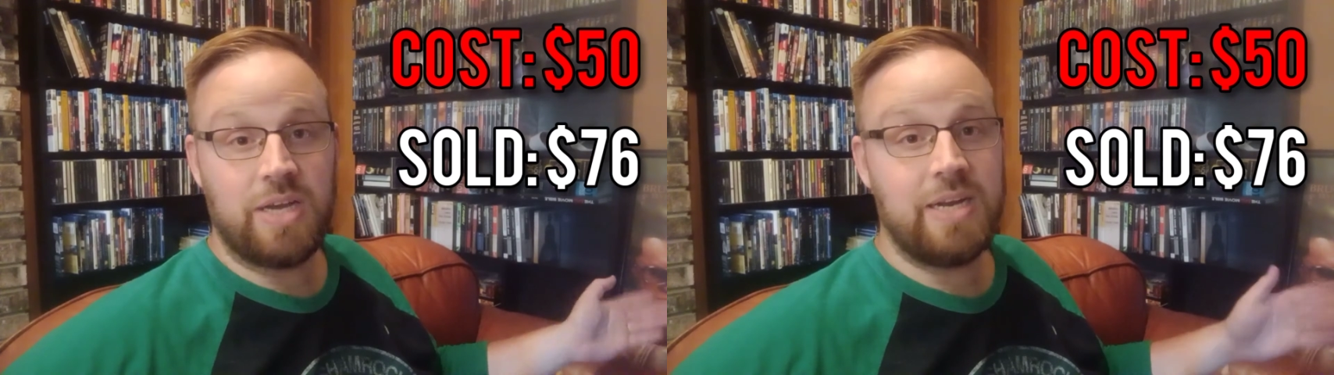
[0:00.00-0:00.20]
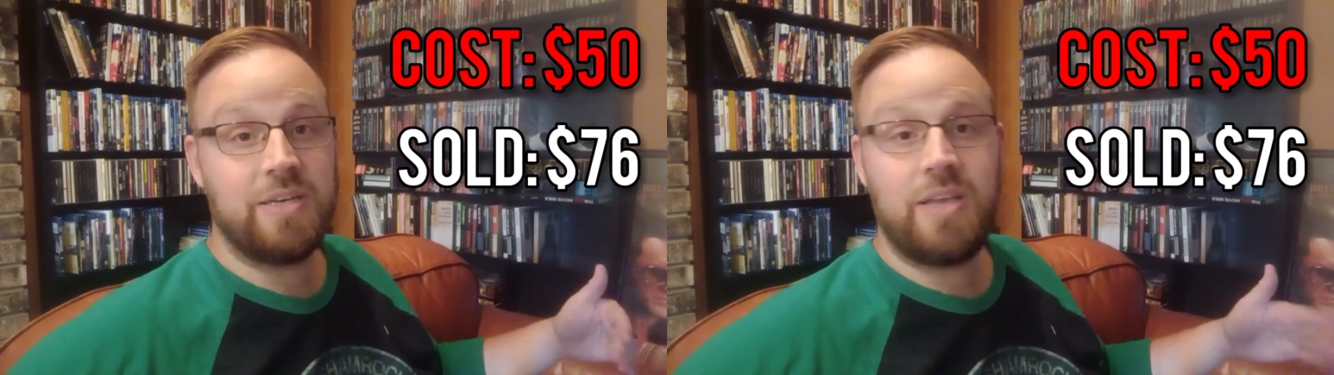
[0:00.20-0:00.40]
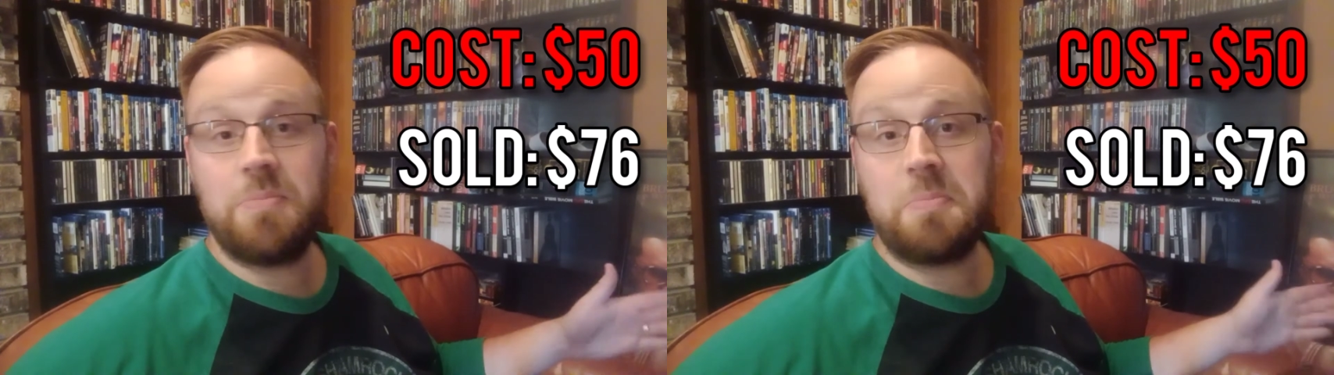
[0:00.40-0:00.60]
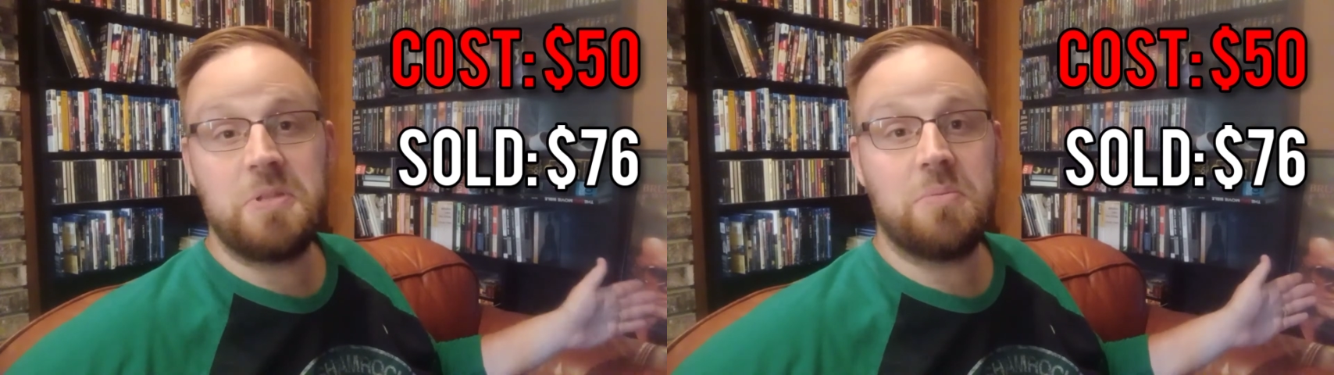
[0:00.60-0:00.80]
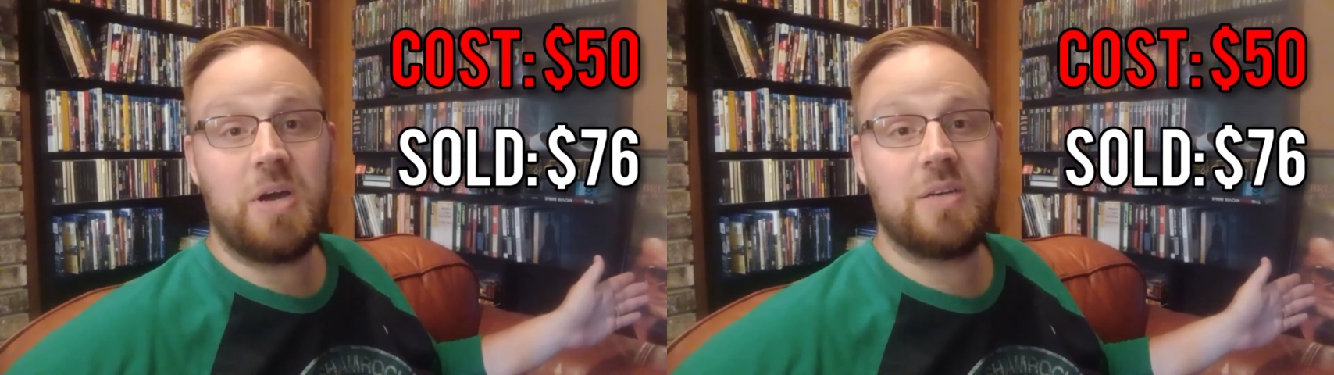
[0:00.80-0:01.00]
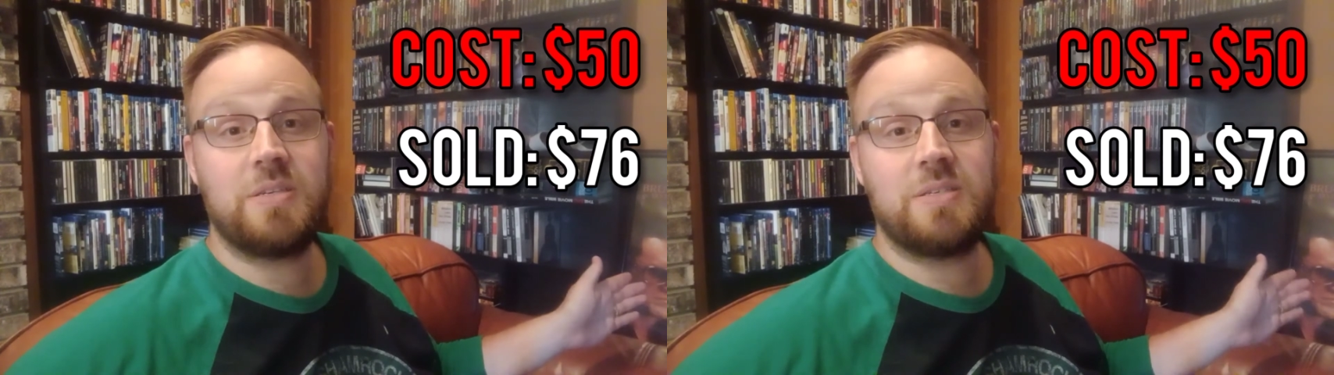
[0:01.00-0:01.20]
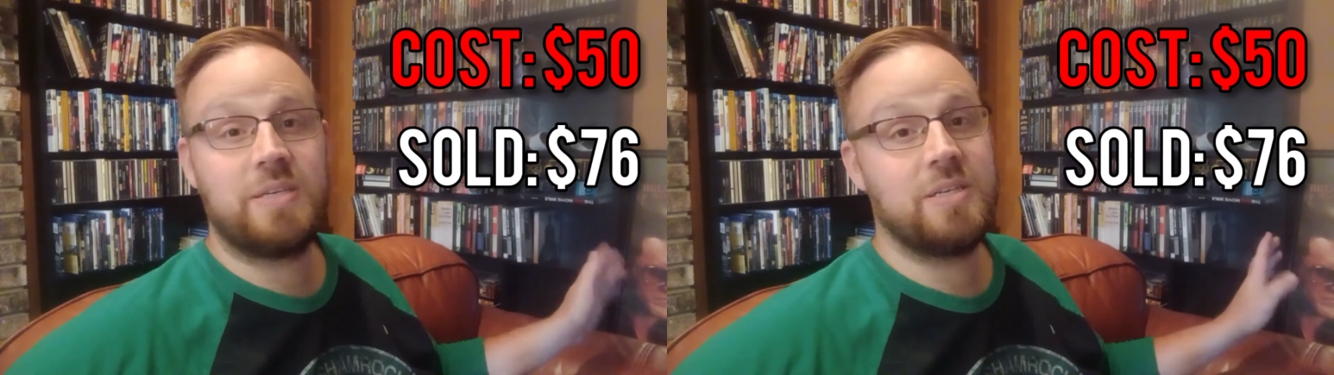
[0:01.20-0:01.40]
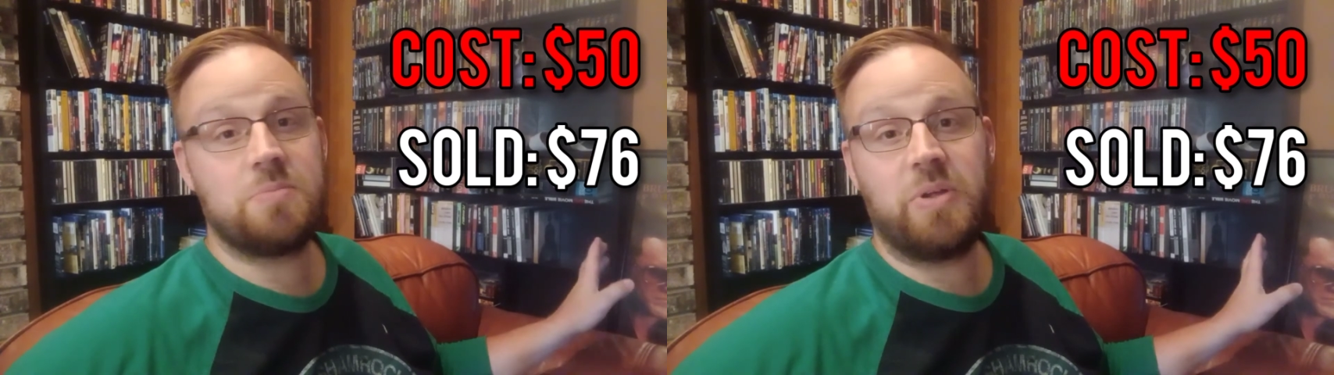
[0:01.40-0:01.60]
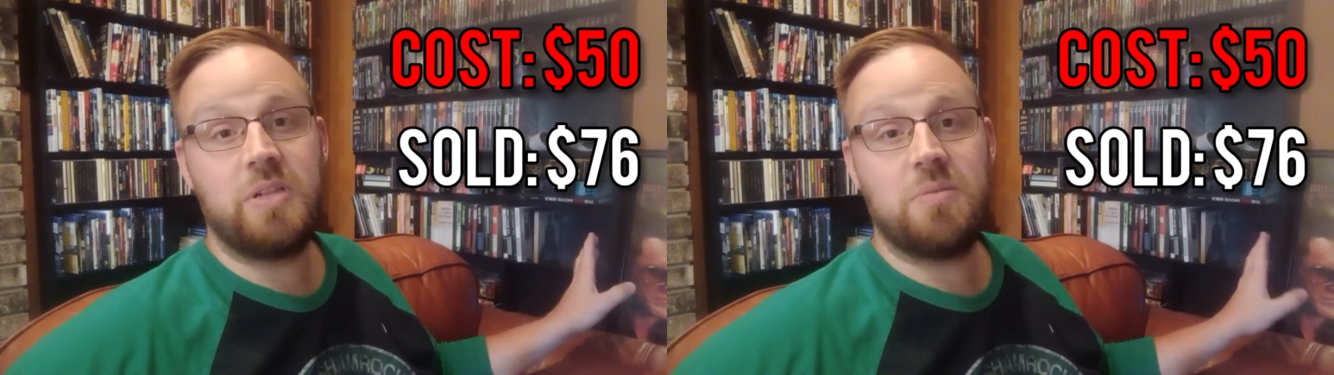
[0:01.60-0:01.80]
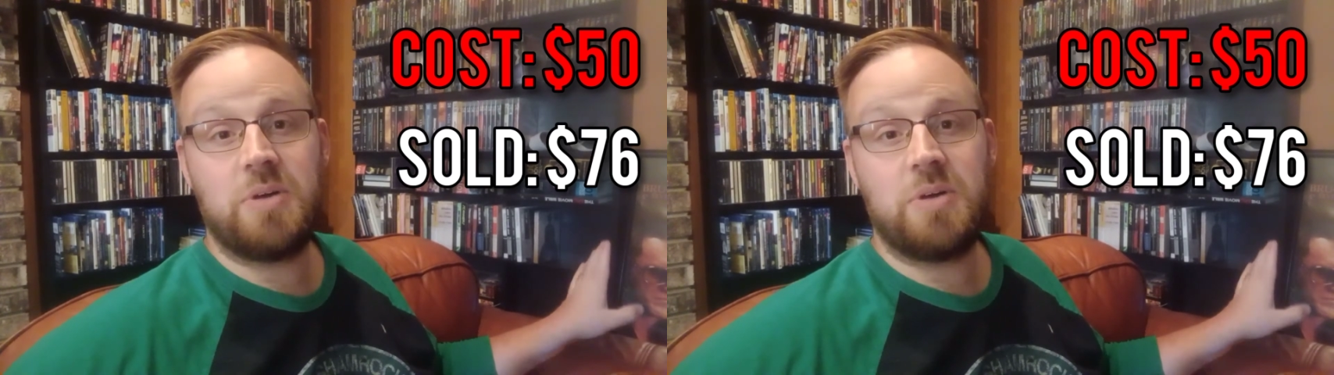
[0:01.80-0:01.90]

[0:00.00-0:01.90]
I didn't keep them in the boxes. I displayed them